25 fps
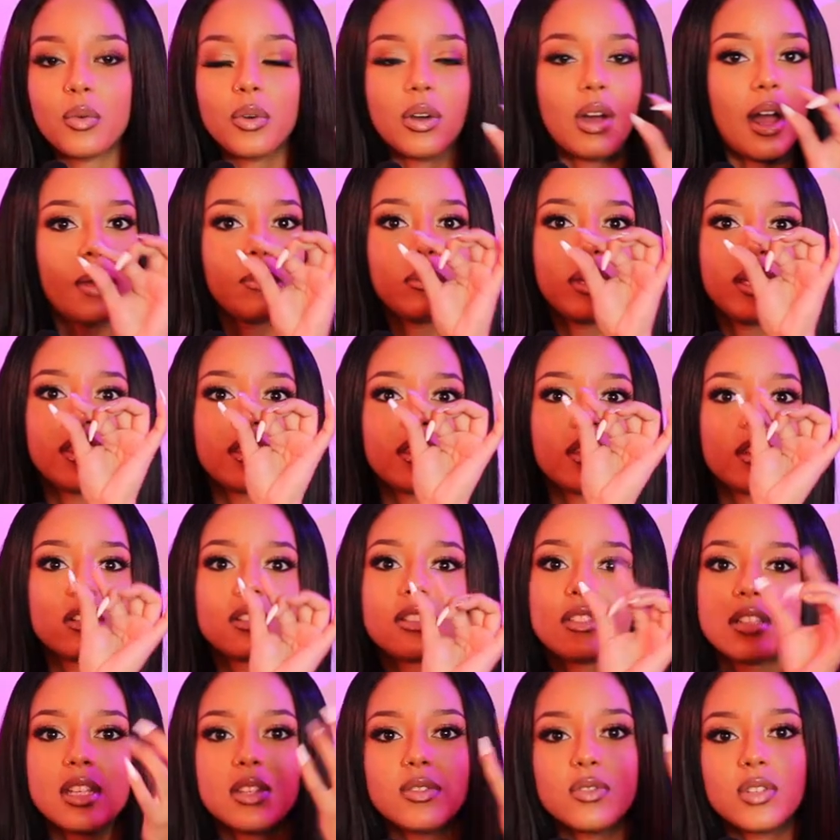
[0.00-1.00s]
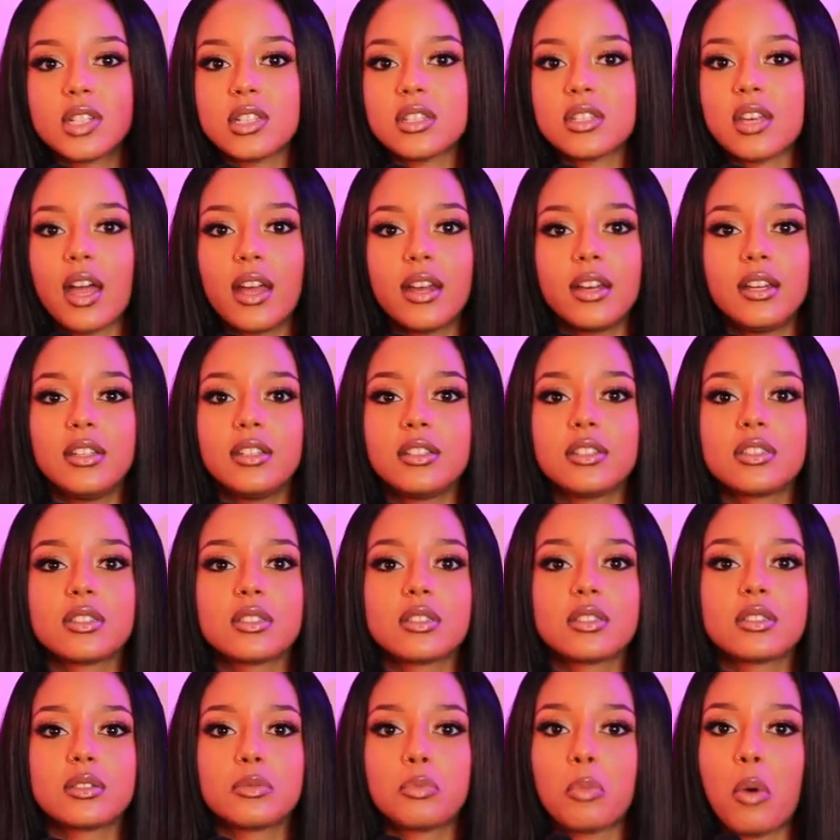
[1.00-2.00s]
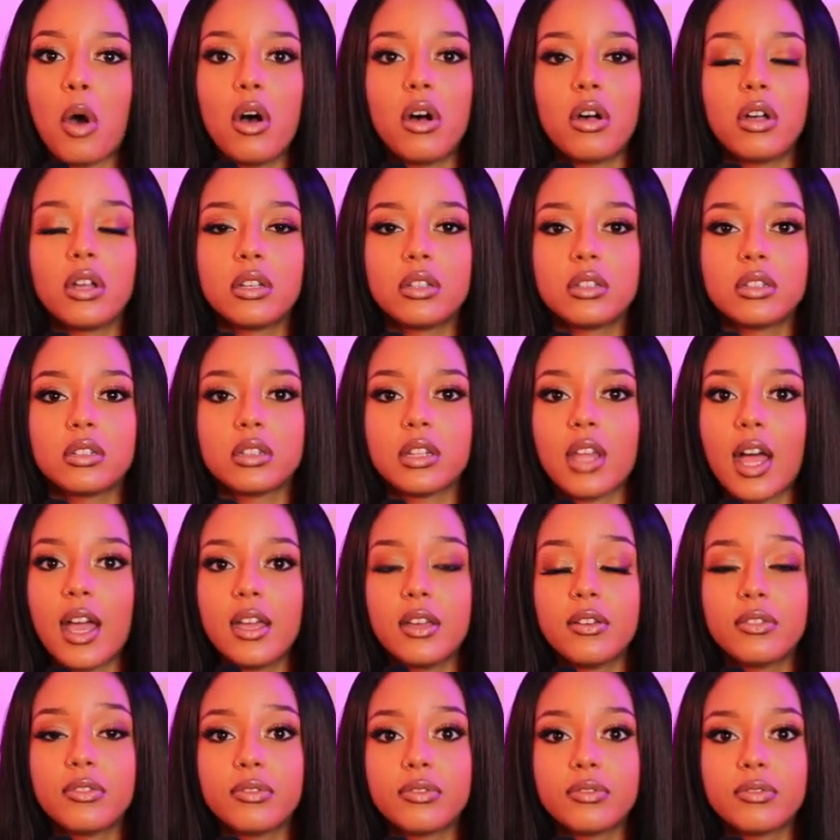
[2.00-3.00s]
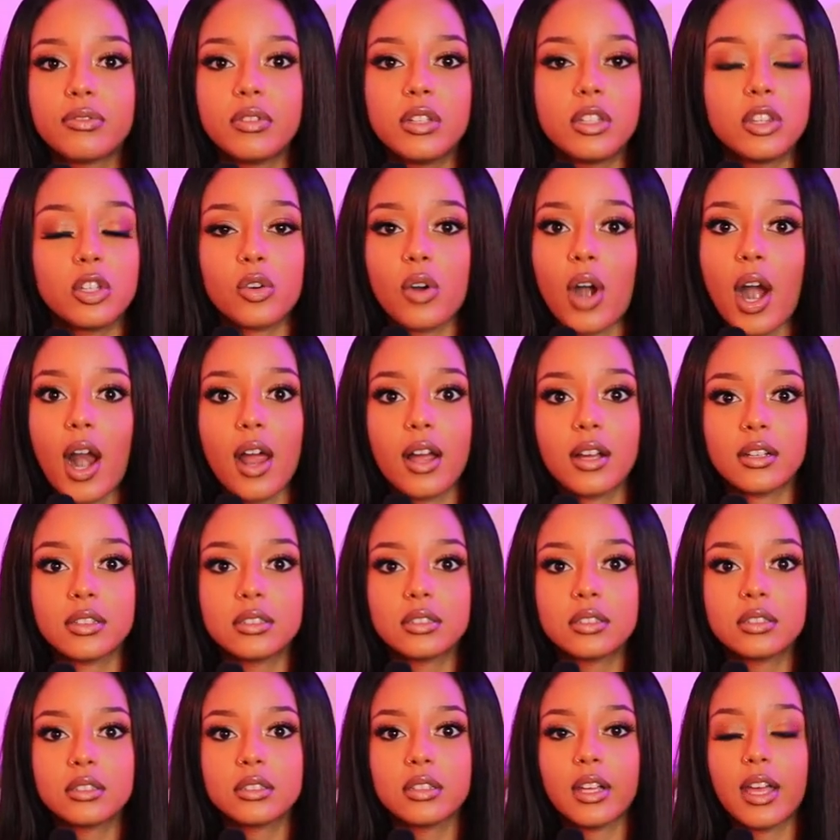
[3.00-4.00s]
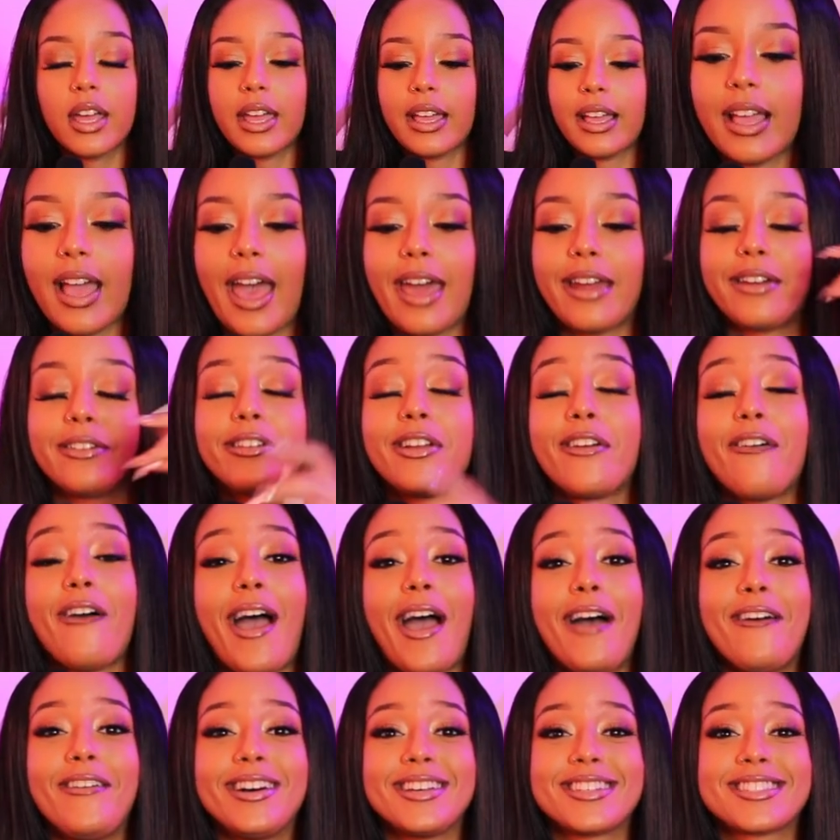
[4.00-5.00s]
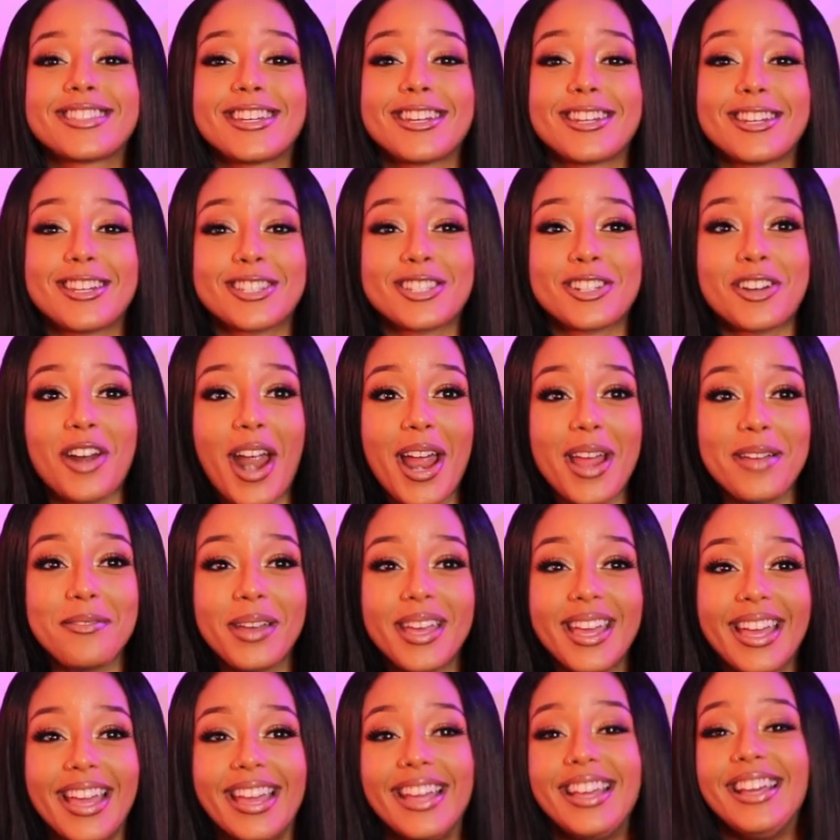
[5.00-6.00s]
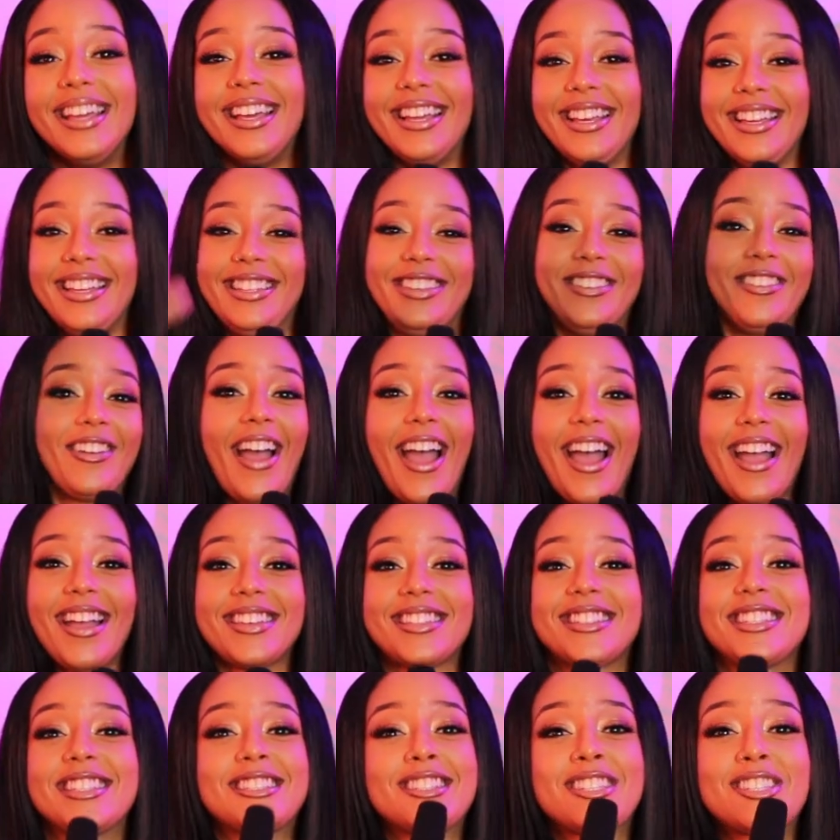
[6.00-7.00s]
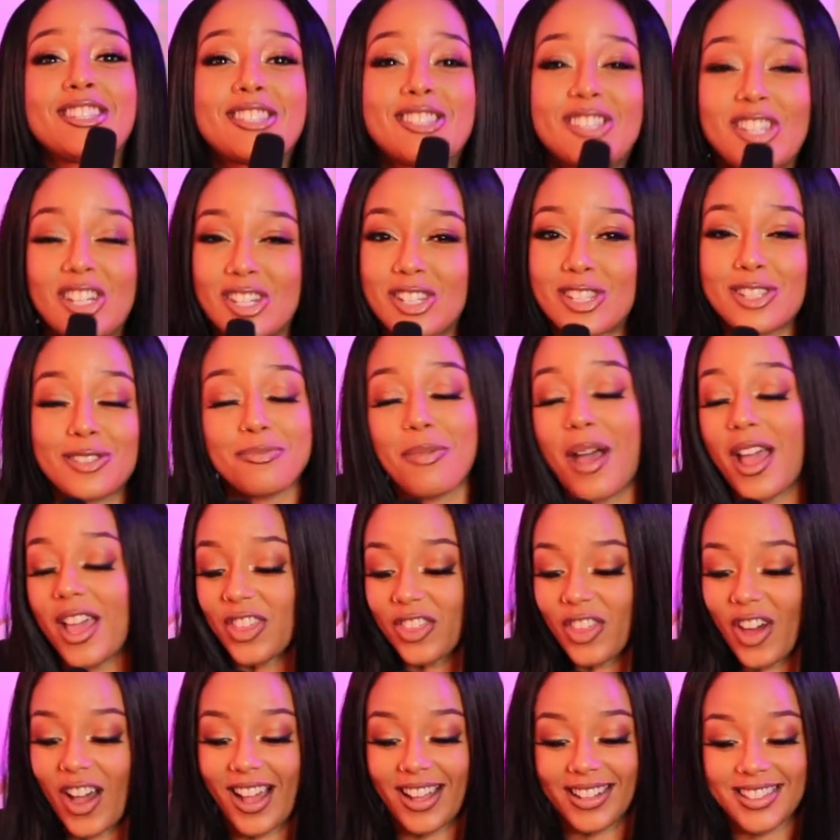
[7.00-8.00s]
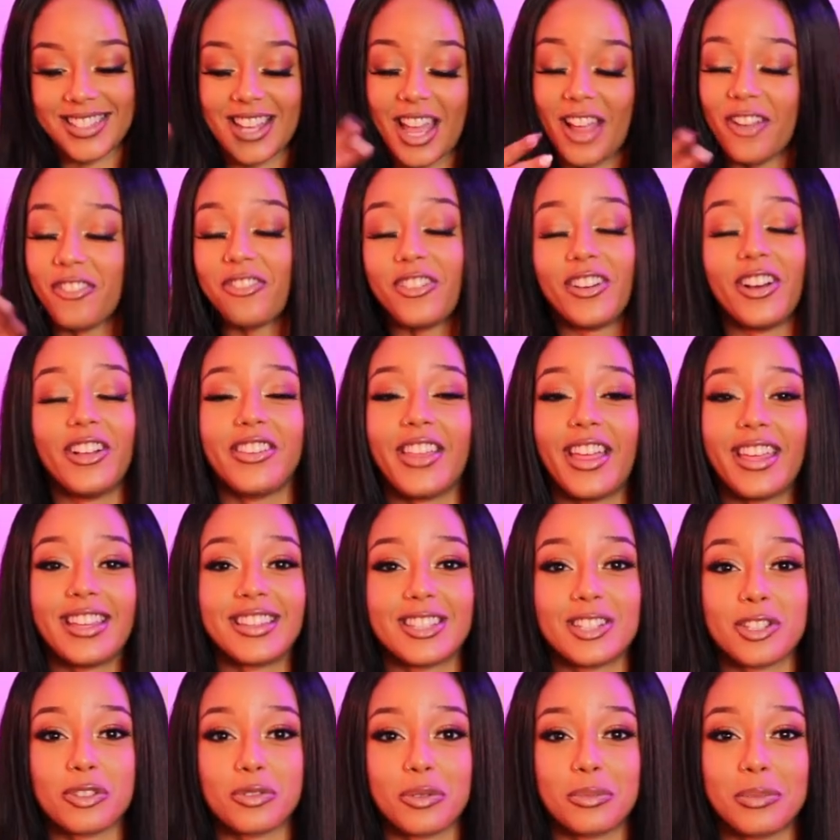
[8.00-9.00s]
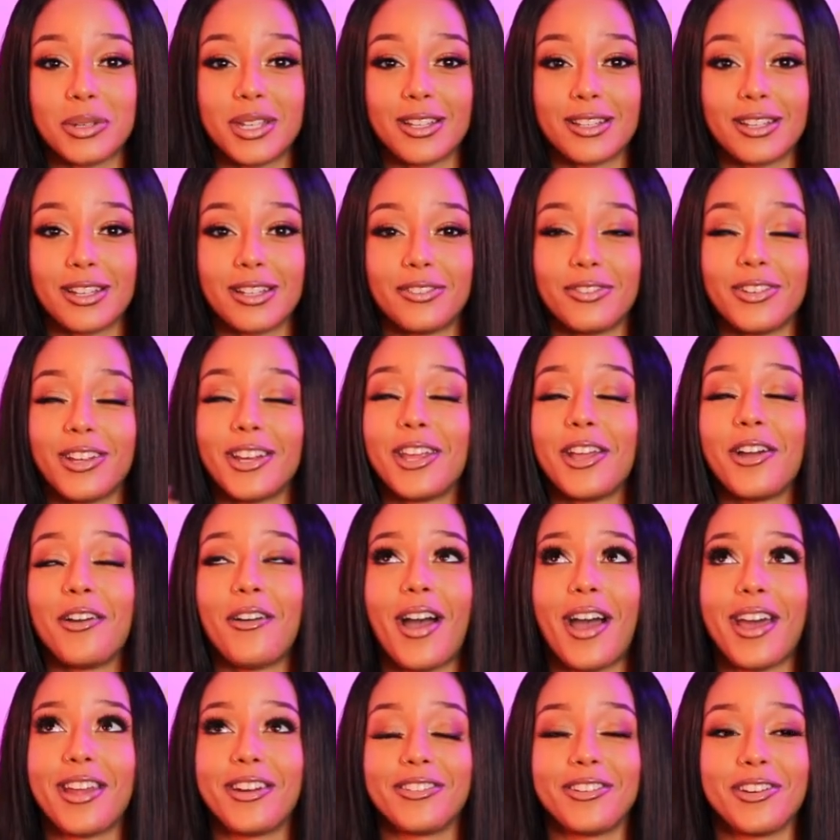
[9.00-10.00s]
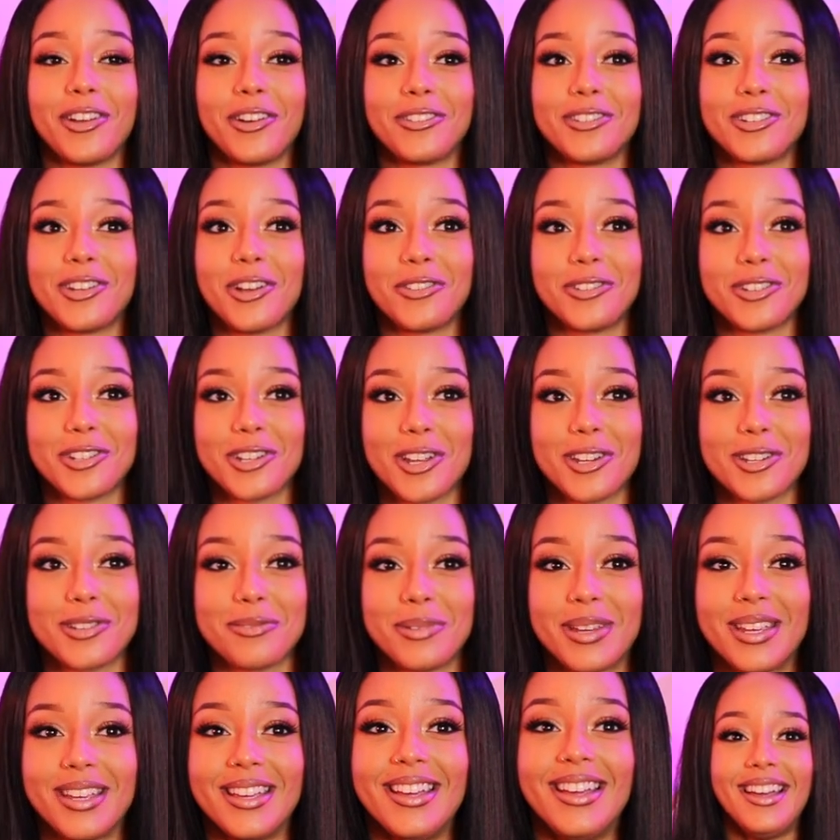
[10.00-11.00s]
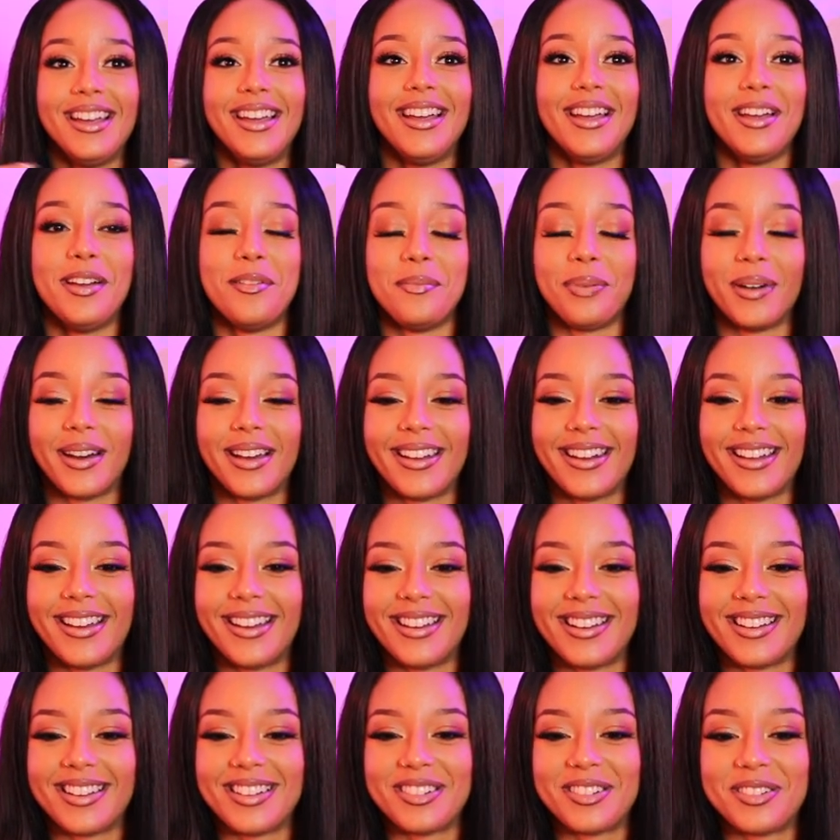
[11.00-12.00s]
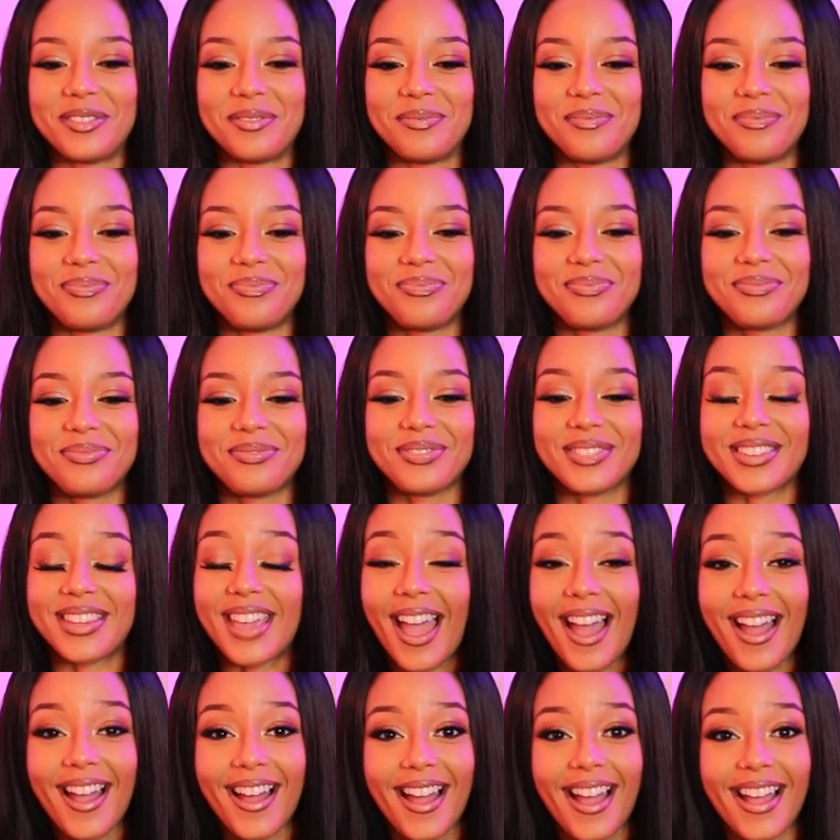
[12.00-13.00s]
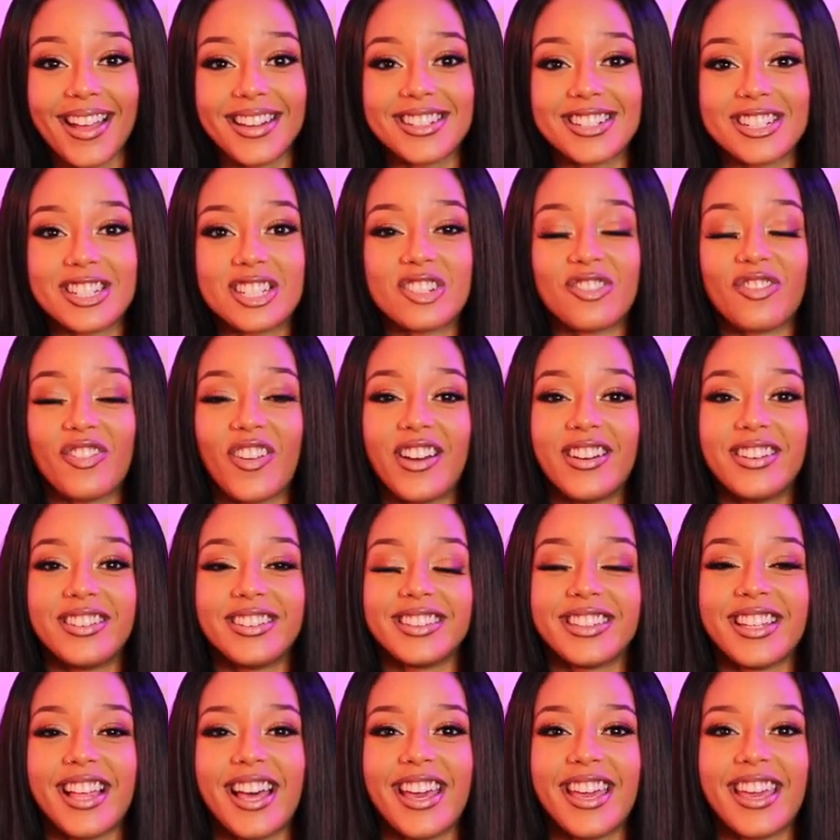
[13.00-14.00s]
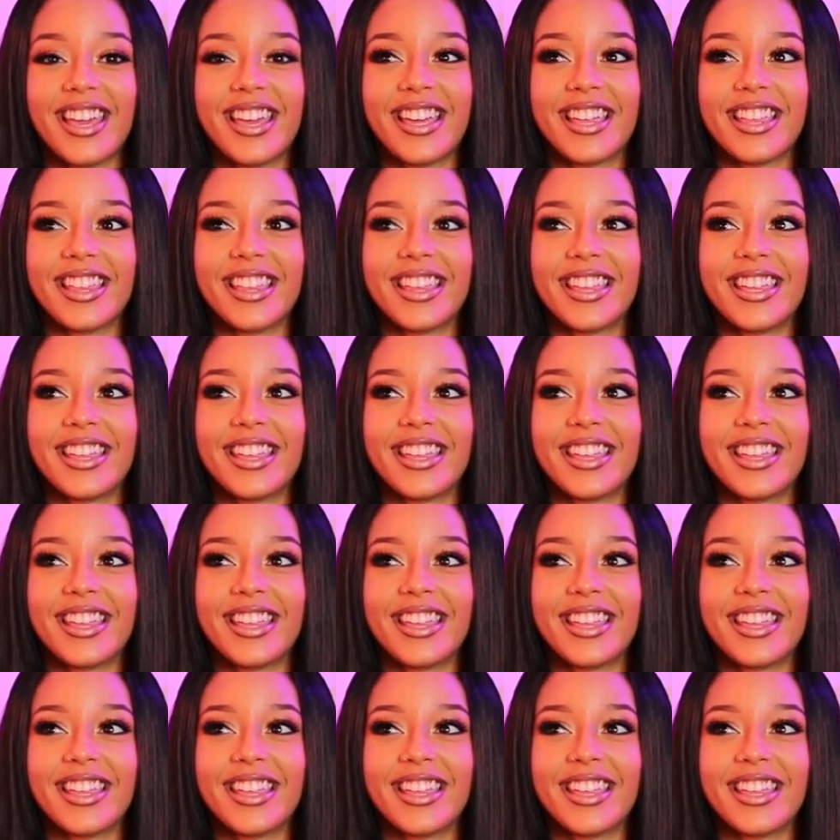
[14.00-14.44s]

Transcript: I mean, there's even tiny, small life in the grass. Like, I don't know how else to describe it. You guys, this is just my thoughts. I felt like this would be a good video. I don't know. Don't judge me. But, um, yeah, I just felt like